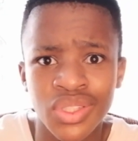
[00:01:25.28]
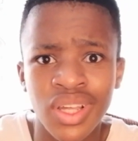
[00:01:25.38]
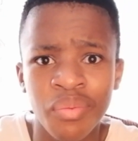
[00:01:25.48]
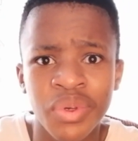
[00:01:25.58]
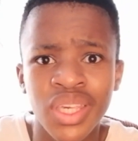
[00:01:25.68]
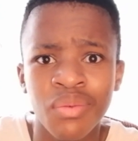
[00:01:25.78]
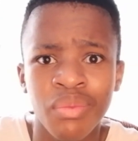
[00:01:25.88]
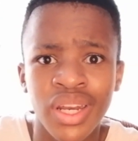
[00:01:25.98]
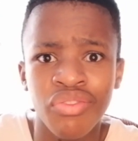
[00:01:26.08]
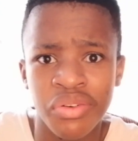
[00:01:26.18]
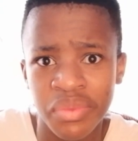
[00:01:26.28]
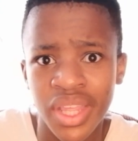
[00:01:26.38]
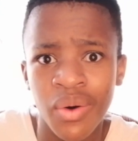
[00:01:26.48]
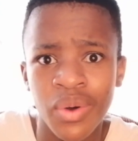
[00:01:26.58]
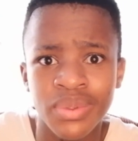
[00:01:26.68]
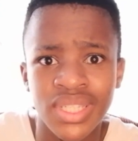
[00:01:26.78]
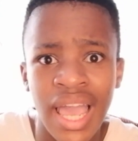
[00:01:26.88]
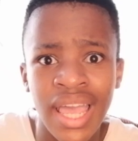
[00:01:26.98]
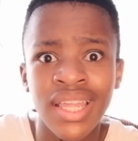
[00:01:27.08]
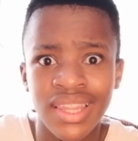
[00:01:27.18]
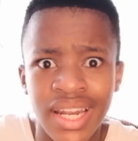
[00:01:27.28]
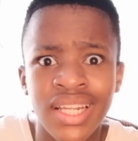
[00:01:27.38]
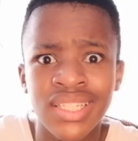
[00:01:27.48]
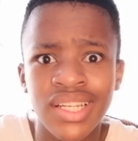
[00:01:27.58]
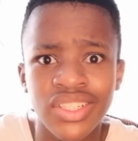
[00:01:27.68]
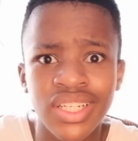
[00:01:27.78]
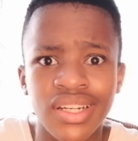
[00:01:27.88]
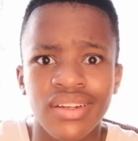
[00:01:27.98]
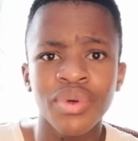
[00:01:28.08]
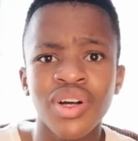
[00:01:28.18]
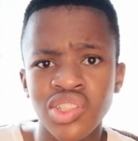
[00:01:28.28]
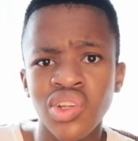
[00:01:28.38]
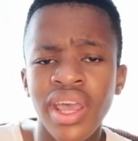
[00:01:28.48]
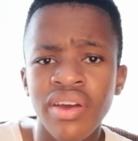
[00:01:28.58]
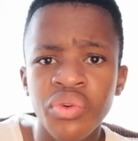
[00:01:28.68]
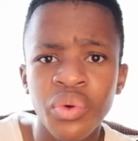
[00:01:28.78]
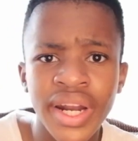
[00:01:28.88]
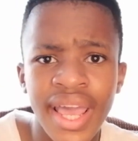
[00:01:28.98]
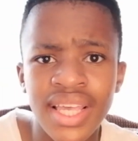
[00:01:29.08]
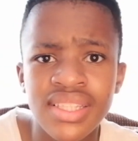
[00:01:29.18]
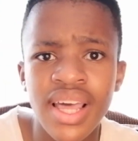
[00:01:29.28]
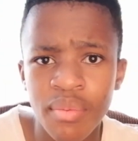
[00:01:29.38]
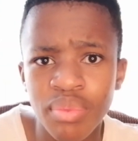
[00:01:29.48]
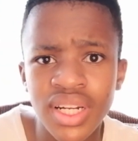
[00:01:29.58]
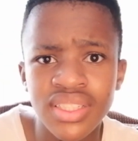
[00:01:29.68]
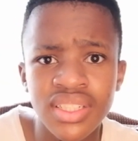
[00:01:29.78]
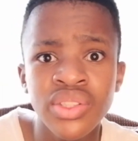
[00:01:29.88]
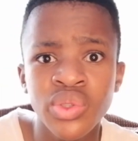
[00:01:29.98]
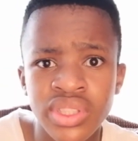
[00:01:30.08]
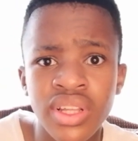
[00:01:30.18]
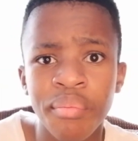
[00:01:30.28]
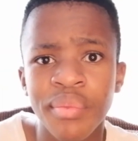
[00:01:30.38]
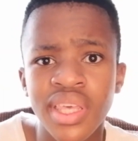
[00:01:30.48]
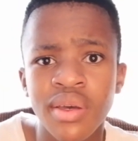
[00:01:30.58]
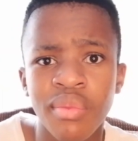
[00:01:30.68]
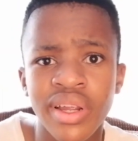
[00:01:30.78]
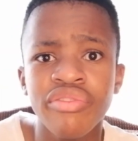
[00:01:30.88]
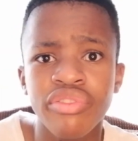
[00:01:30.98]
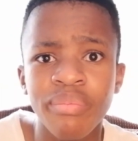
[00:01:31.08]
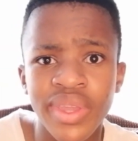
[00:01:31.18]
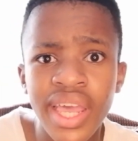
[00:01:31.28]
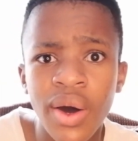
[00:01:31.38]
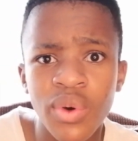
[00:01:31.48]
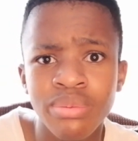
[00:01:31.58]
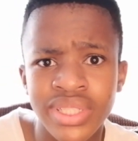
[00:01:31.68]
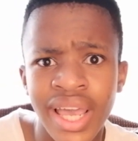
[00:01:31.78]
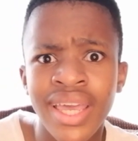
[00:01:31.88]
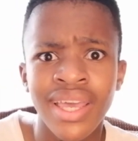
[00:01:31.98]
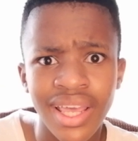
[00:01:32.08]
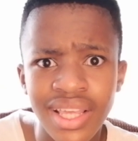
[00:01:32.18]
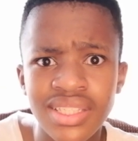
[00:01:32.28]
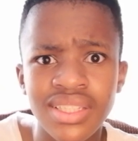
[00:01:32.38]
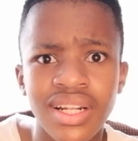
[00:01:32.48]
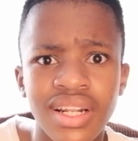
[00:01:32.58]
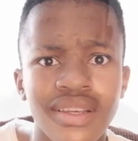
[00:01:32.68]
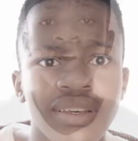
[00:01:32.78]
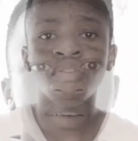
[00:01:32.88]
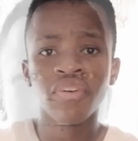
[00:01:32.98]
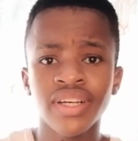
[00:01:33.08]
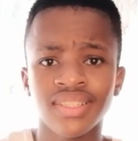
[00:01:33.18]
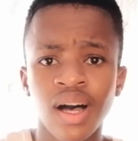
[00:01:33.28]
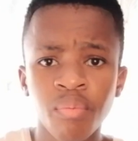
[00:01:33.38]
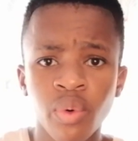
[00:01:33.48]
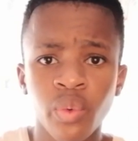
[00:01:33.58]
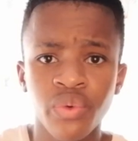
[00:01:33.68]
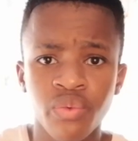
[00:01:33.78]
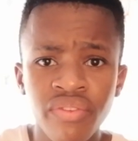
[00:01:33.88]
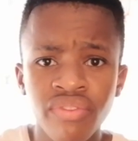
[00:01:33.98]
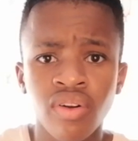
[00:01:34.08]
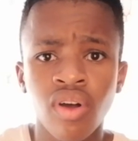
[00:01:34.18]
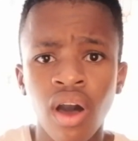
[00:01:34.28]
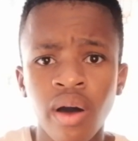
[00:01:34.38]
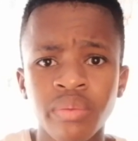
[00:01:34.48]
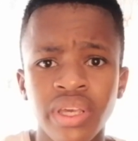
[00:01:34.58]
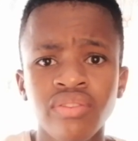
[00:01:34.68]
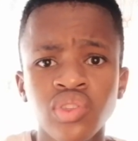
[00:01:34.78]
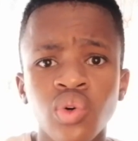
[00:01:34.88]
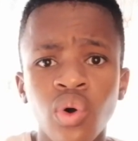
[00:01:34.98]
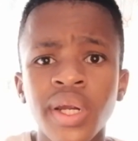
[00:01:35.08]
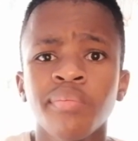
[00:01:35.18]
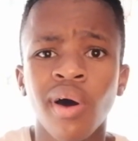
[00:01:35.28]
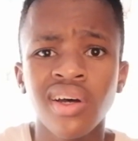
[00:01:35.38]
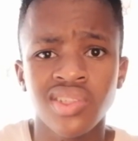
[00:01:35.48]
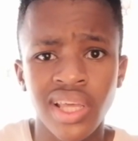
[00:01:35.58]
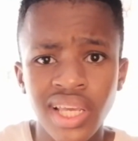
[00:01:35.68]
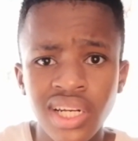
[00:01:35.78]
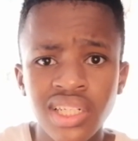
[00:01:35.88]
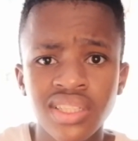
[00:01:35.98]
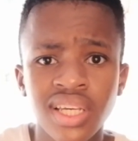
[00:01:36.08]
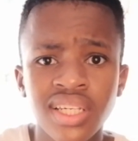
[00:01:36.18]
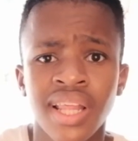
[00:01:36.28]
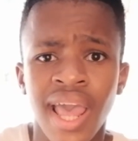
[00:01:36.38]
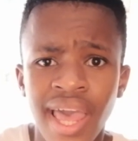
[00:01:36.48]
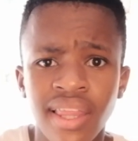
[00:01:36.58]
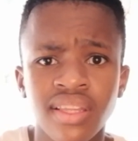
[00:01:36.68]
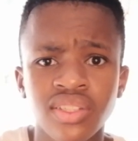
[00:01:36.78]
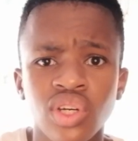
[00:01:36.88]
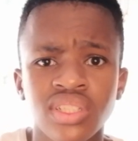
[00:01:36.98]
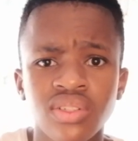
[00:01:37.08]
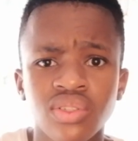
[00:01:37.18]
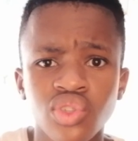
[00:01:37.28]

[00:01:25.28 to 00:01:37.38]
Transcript: to start making money from their website, then it's legit because not everyone has the ability ability to start making money from their website instantly. For example, with Rev.com, you have to go and pass the English test and the trans-